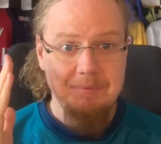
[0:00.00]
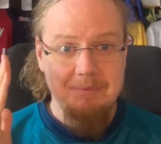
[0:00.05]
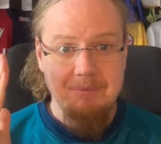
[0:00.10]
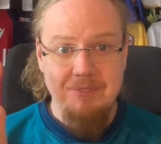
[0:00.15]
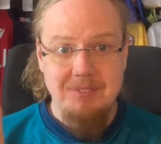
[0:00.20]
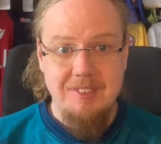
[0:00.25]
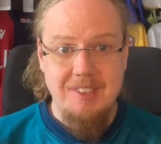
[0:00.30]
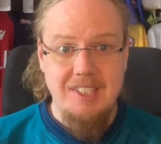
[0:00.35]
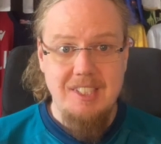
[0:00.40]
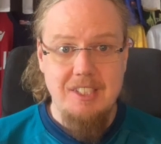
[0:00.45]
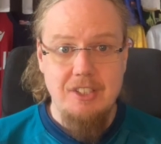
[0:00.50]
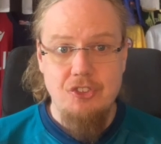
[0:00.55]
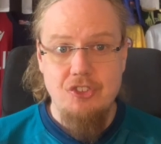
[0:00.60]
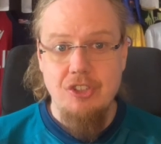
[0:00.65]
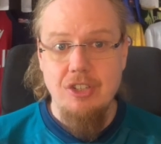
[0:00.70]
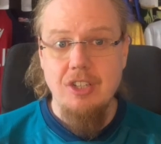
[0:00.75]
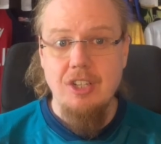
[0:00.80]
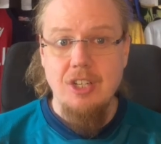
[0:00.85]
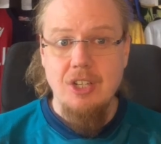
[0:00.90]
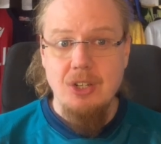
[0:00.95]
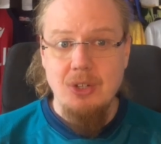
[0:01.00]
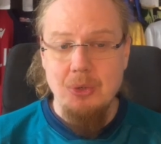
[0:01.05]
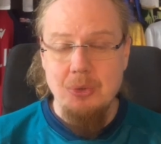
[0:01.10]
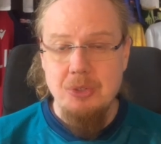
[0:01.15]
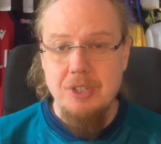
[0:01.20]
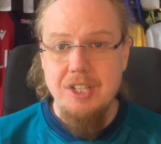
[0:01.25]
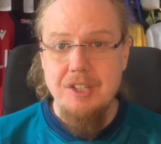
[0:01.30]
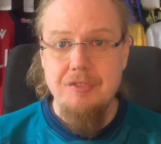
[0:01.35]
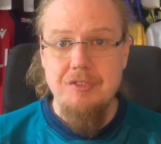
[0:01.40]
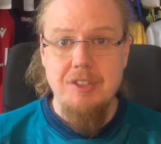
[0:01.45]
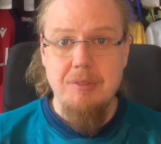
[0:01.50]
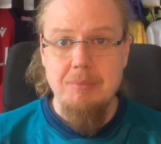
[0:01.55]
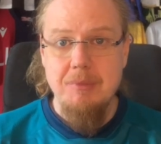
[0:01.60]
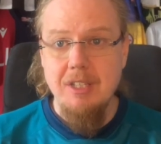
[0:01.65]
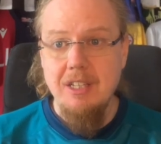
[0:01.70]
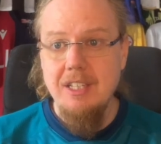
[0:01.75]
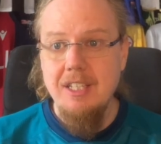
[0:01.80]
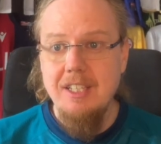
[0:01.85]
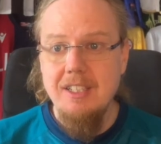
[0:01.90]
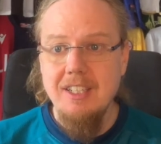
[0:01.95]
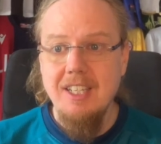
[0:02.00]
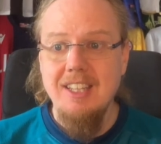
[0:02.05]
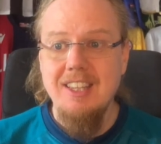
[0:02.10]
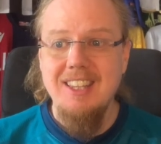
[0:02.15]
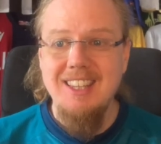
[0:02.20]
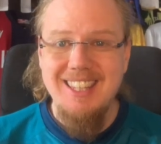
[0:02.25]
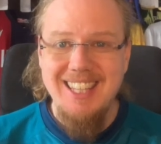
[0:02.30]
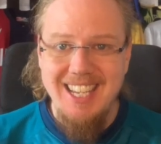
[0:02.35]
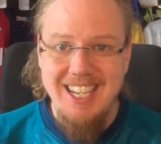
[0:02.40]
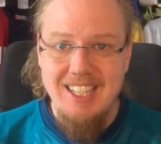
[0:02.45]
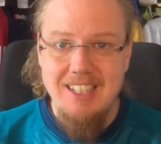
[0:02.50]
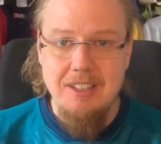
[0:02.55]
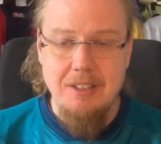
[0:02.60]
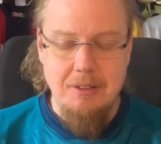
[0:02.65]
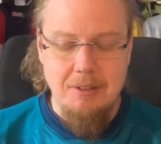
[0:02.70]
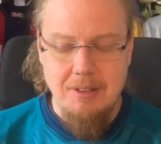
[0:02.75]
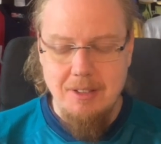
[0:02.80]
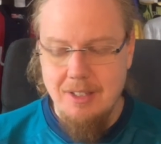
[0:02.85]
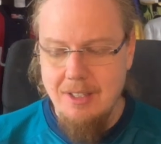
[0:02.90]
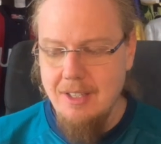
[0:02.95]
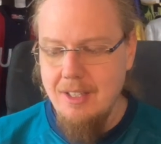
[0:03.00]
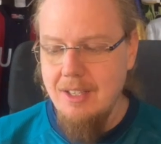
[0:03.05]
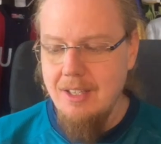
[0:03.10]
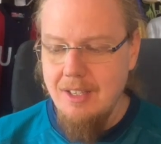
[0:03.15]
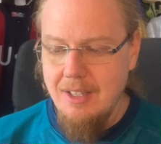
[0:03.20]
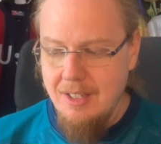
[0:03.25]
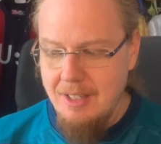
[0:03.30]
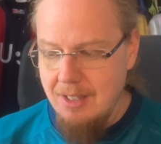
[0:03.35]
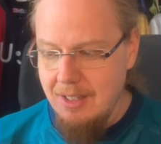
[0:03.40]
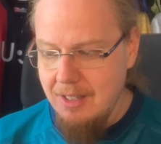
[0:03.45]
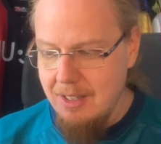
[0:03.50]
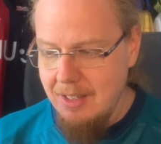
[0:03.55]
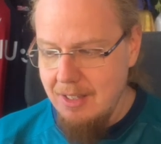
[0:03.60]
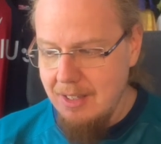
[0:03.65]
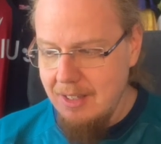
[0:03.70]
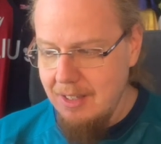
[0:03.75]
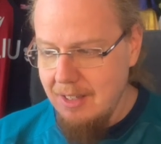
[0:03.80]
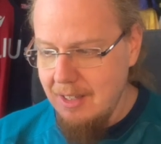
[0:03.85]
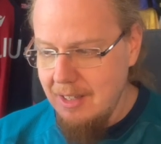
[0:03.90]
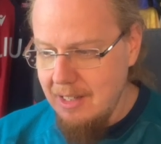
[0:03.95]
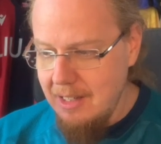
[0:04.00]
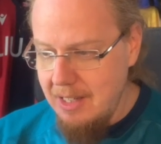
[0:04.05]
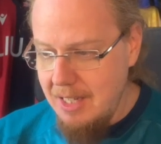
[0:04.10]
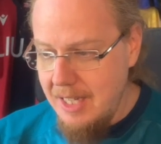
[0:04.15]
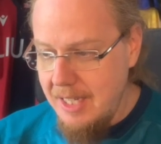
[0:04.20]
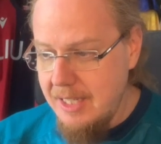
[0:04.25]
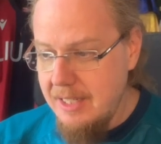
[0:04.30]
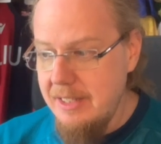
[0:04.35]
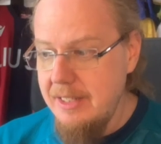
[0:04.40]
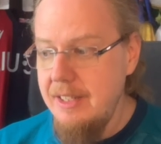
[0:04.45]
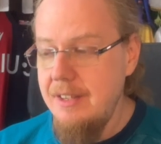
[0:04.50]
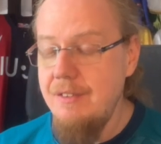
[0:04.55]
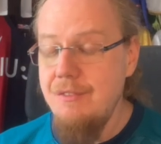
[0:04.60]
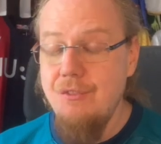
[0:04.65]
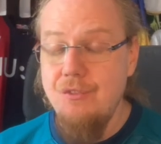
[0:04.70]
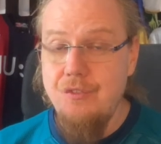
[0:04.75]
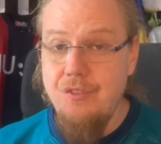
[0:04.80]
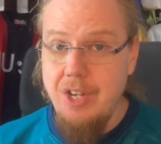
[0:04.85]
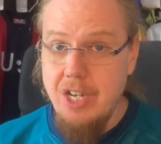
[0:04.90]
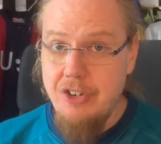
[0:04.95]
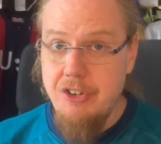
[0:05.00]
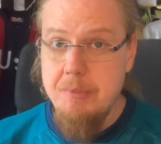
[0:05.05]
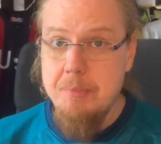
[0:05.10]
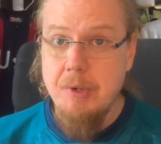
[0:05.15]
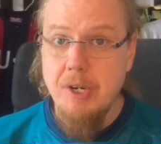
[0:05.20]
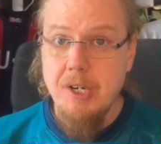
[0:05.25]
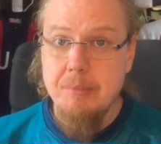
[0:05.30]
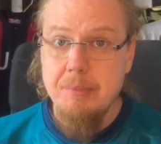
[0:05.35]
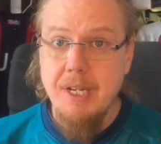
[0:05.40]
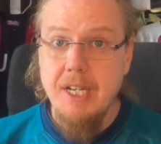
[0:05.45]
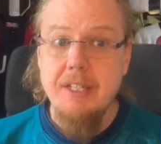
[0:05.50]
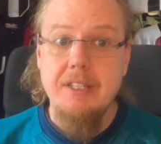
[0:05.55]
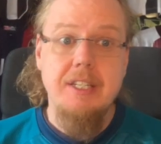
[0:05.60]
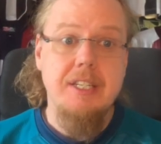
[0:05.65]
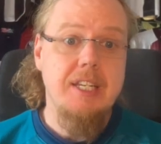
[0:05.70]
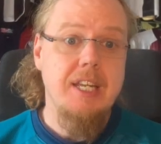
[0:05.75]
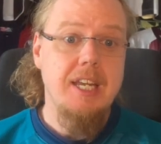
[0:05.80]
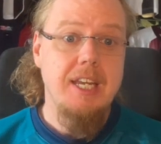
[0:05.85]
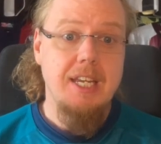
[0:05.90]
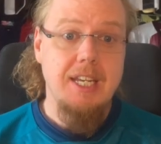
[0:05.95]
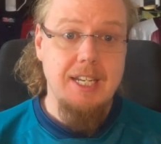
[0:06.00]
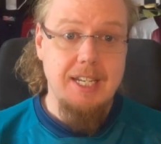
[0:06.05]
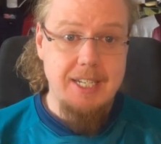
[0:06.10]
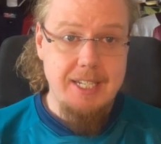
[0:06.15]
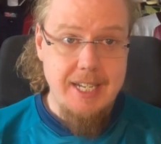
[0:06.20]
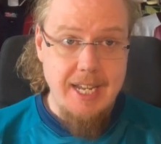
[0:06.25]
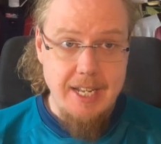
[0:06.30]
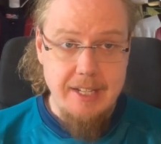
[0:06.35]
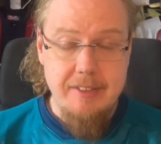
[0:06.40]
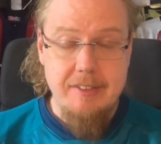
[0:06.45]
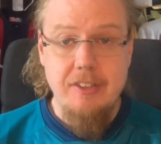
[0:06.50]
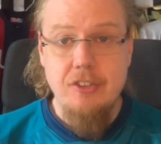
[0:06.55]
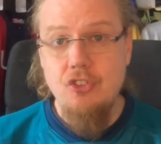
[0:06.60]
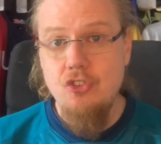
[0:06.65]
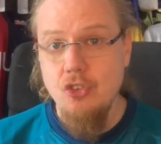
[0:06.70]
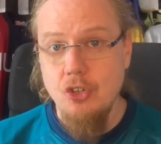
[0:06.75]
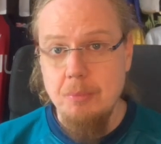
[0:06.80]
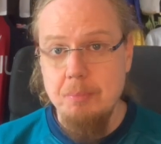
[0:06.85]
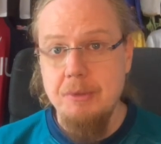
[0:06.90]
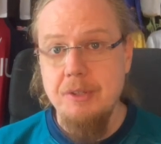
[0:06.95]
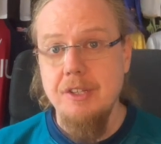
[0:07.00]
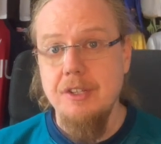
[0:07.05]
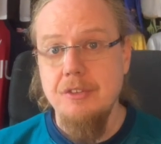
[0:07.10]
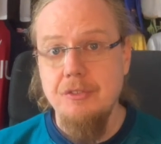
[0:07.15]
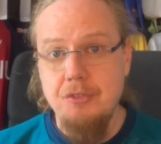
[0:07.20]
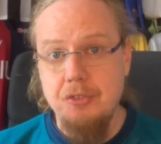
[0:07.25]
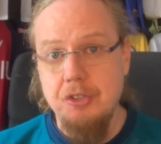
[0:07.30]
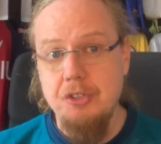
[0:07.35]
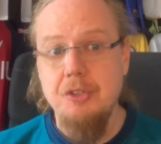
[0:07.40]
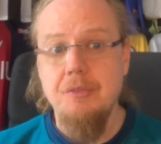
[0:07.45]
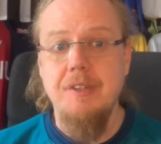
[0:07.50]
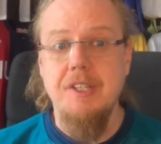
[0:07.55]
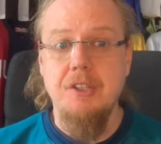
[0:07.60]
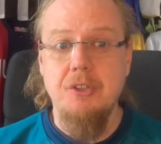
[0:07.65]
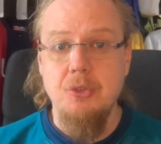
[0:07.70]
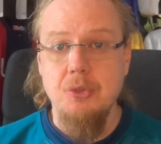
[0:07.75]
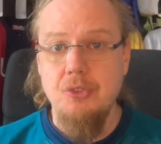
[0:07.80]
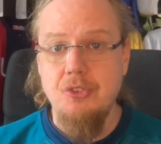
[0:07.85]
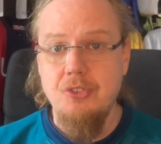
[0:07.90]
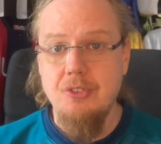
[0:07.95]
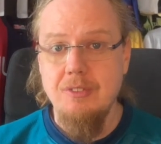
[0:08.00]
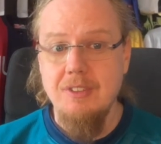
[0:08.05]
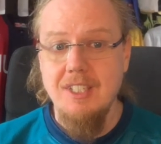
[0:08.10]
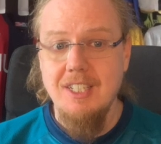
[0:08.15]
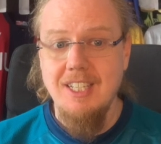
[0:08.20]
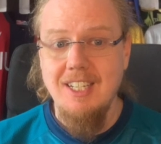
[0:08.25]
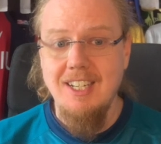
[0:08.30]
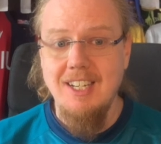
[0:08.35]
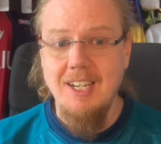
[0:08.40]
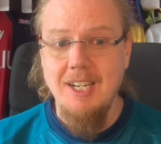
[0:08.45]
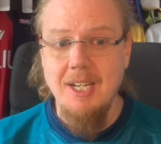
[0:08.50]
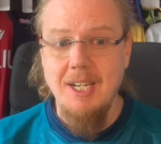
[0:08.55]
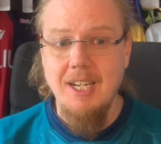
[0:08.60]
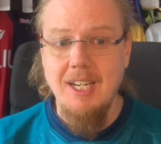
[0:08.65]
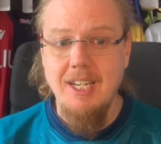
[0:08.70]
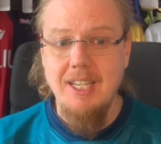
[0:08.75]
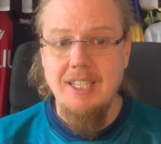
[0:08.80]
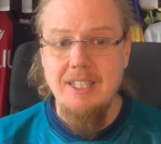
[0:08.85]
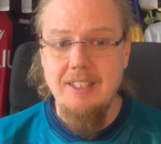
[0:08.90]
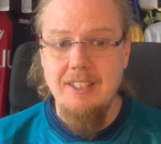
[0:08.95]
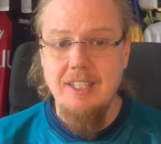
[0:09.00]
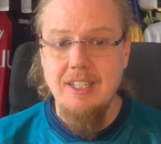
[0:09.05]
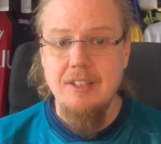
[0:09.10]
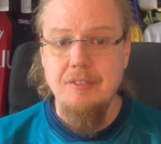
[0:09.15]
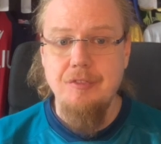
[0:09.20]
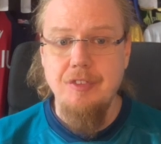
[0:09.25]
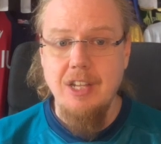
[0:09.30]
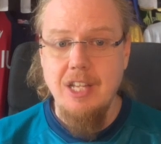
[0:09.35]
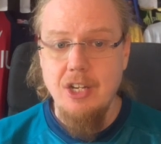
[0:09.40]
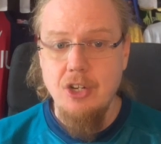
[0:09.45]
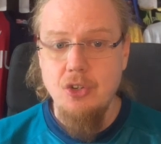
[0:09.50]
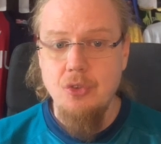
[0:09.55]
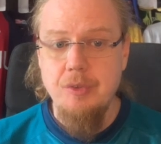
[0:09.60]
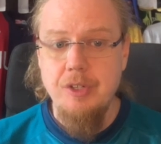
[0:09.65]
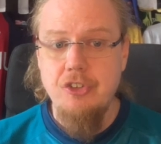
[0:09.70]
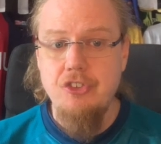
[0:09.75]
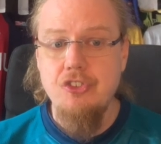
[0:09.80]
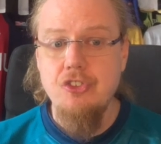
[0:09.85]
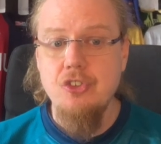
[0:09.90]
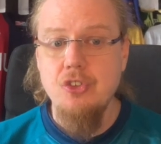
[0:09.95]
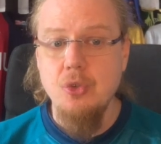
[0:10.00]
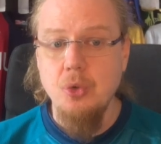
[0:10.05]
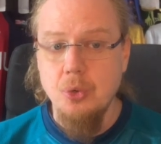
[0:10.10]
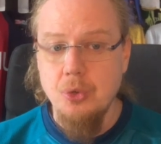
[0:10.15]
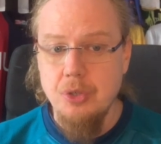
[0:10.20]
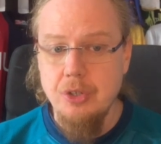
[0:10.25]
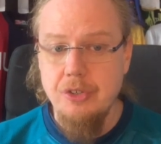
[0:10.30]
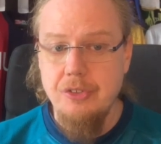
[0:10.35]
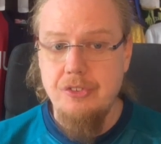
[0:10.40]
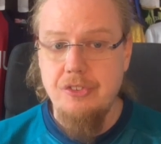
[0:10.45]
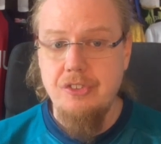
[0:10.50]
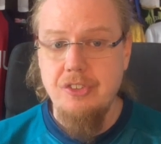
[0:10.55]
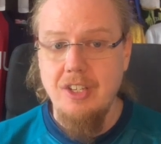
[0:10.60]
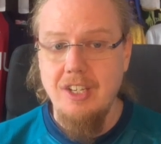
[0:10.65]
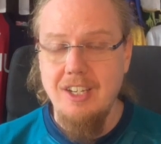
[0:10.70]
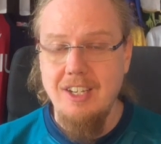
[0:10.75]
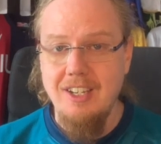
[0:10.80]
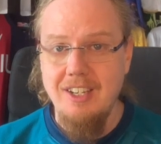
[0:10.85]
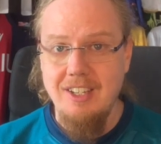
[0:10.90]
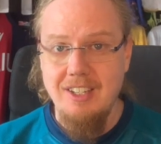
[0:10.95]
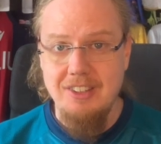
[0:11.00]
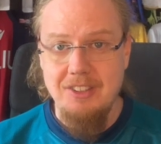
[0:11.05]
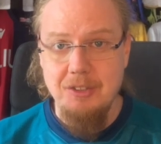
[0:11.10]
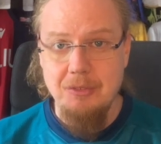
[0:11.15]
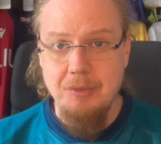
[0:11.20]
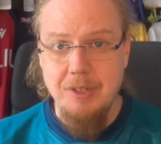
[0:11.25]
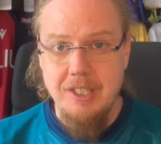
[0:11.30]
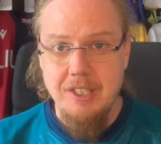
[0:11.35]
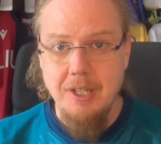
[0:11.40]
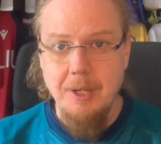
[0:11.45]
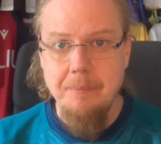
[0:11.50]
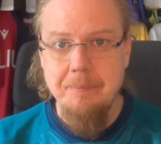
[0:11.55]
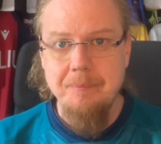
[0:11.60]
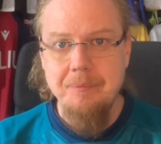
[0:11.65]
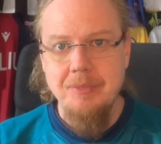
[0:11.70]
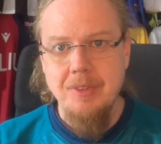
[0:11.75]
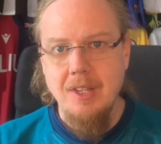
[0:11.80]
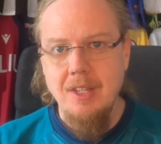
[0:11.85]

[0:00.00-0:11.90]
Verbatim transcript: teenager, who give them the lead. And then Allegri, very pragmatic, get the job done for Juventus. Uh, in the end, Vlahovic scores uh, the winner.